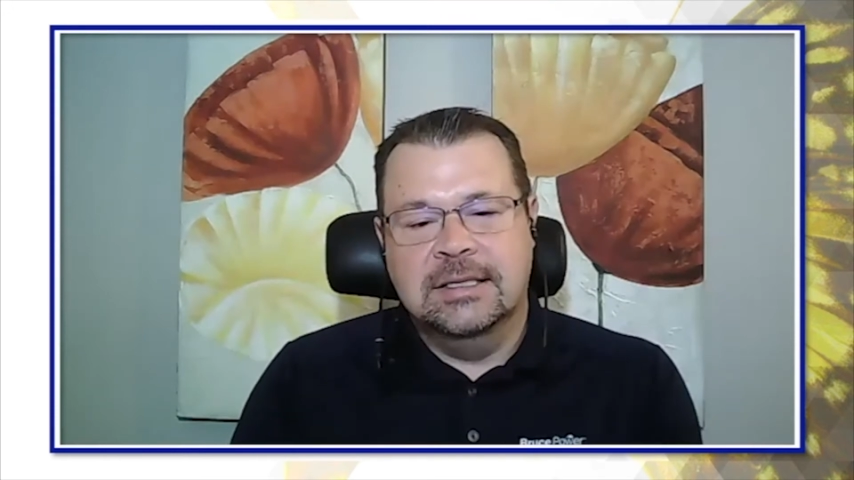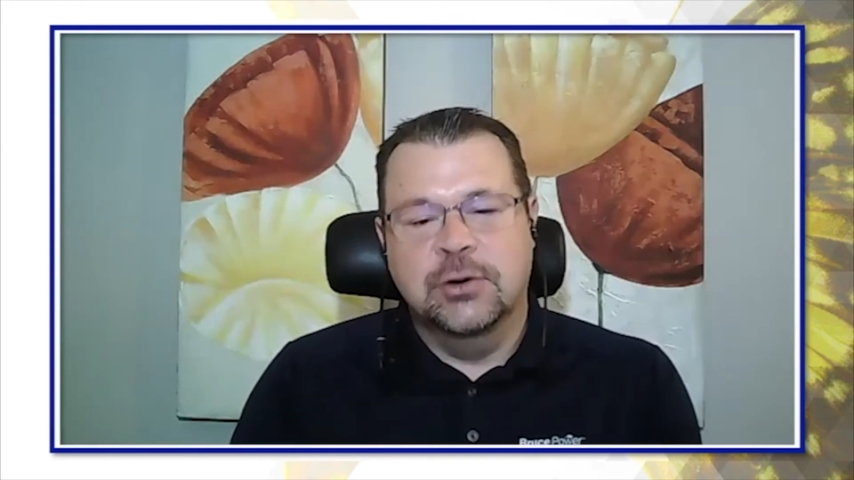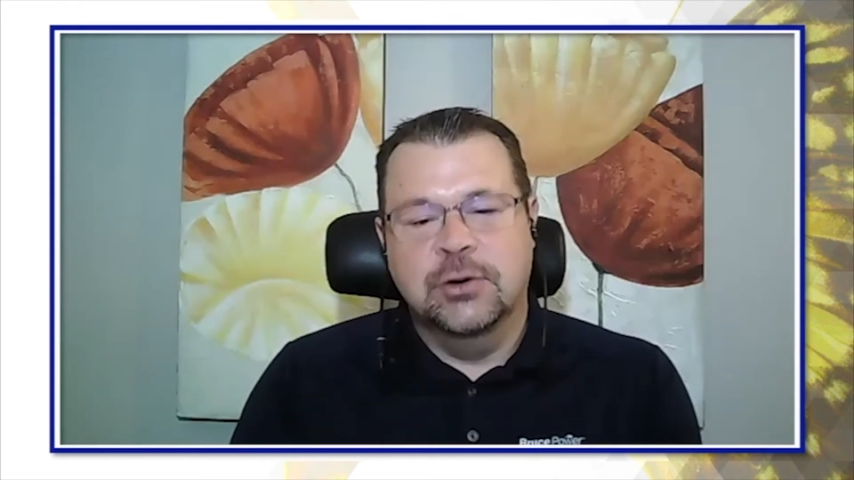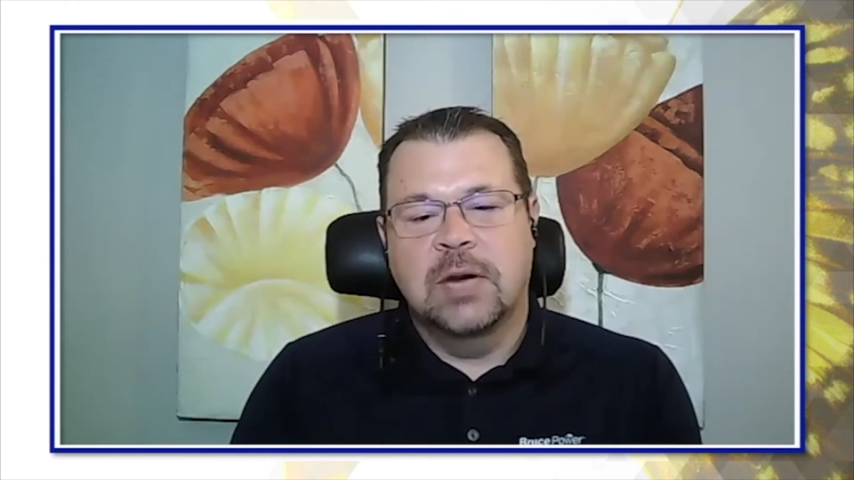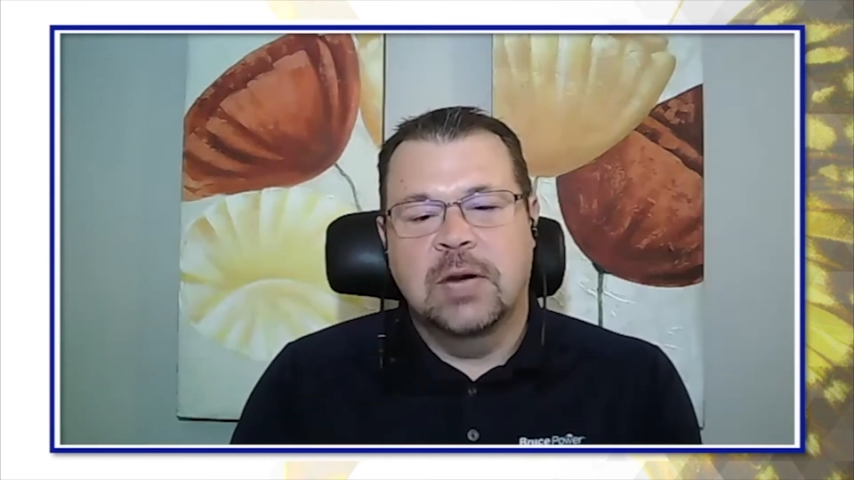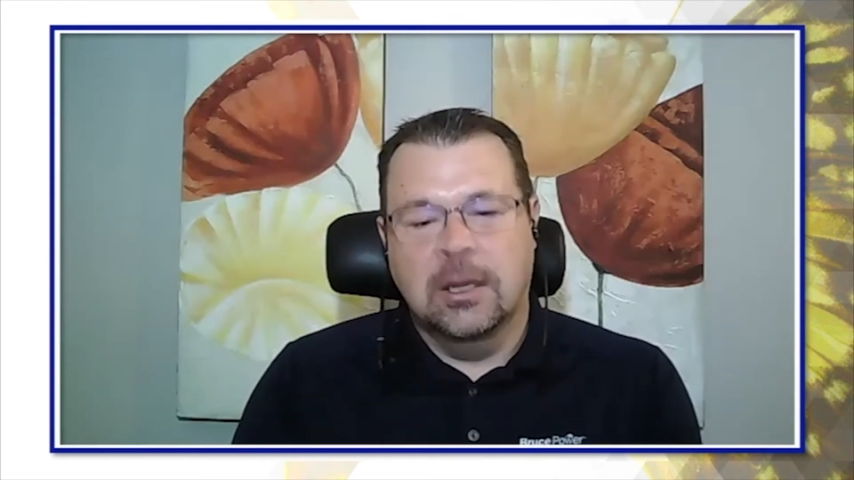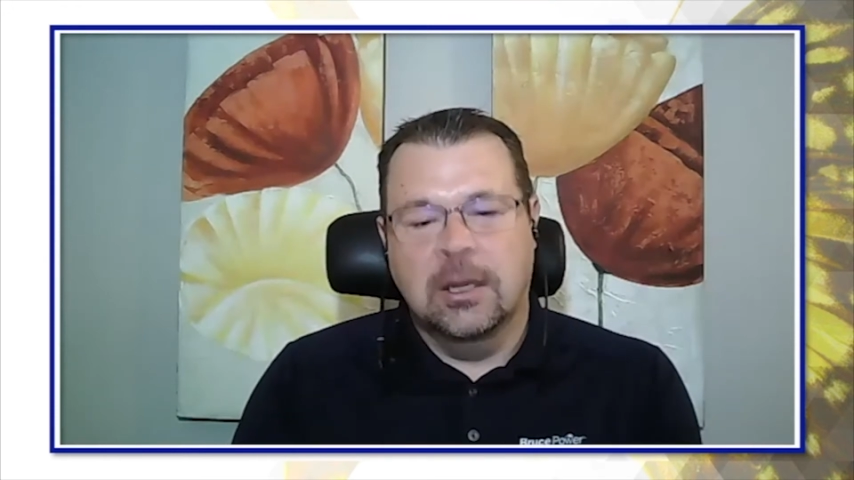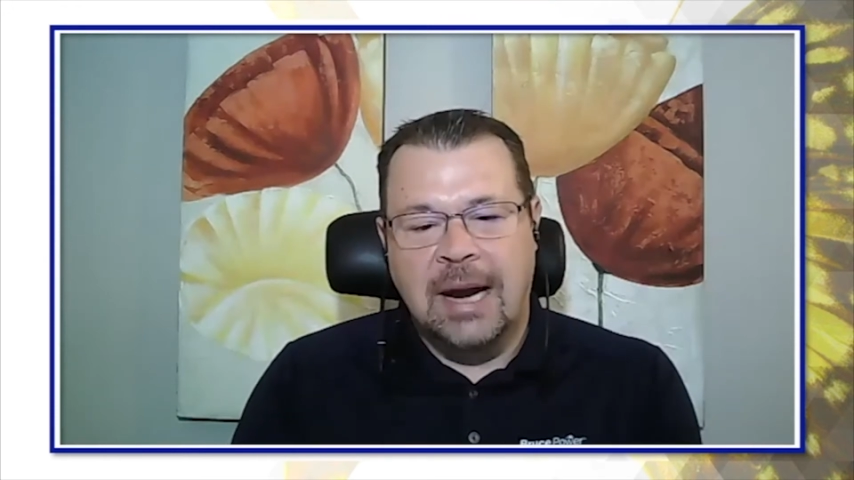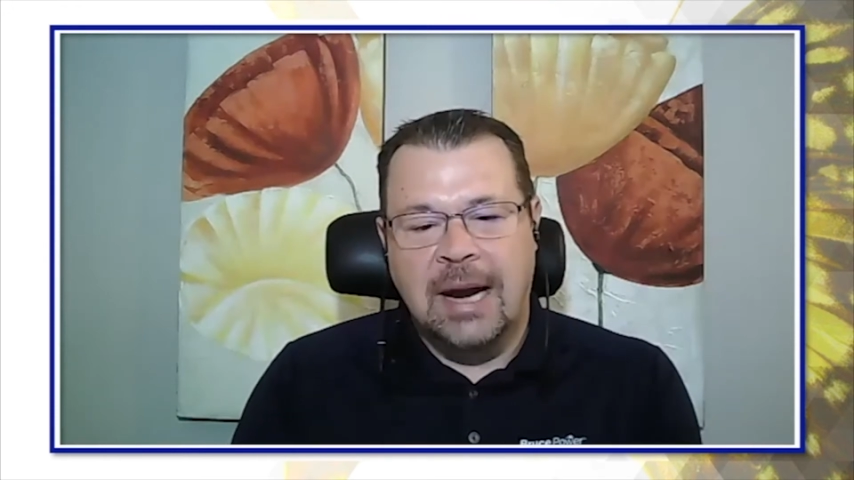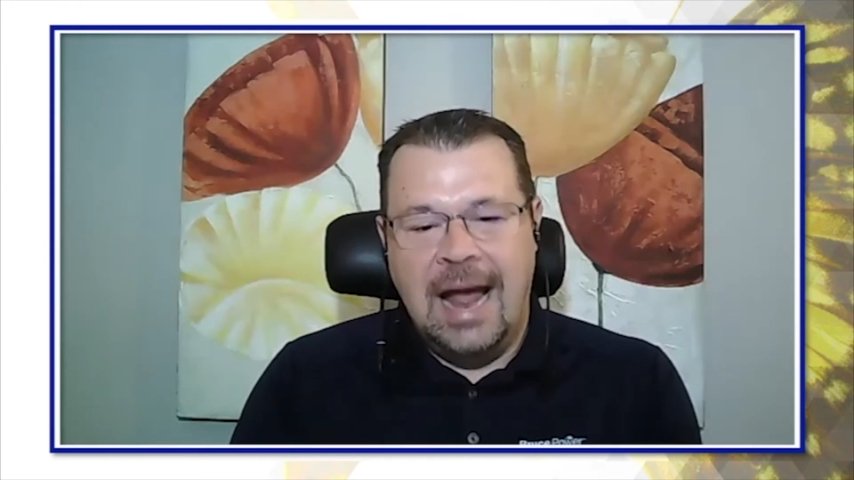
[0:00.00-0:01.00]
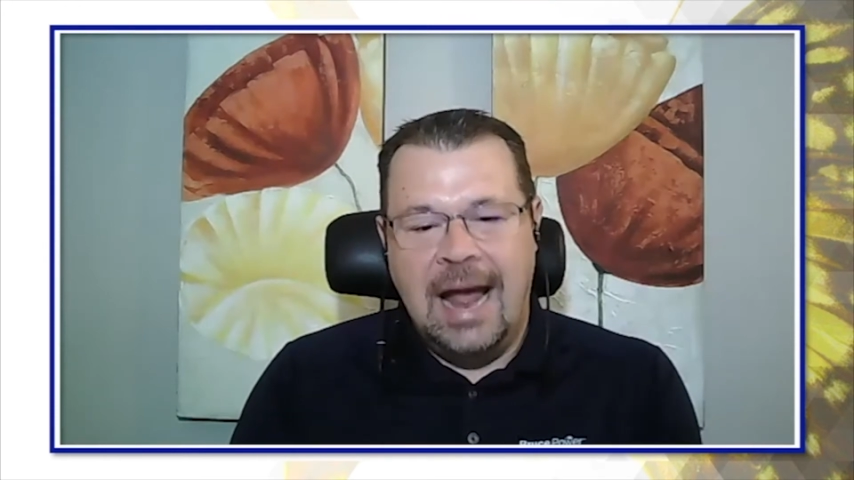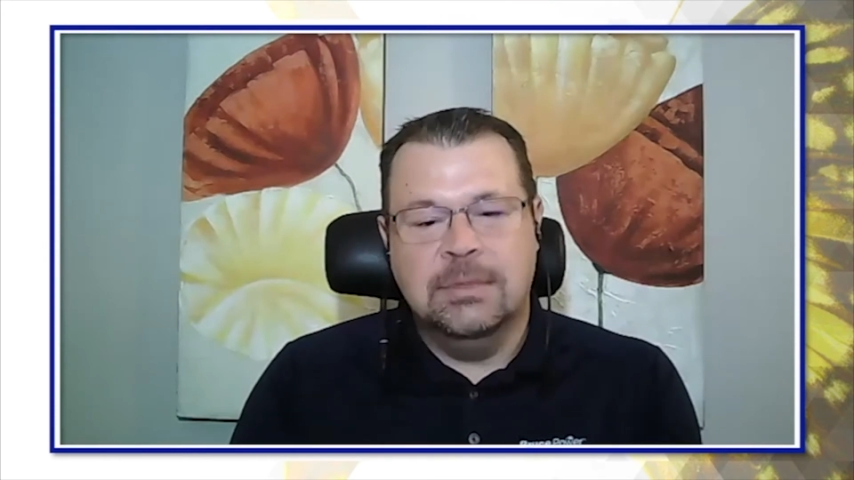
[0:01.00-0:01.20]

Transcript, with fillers: zero kilobyte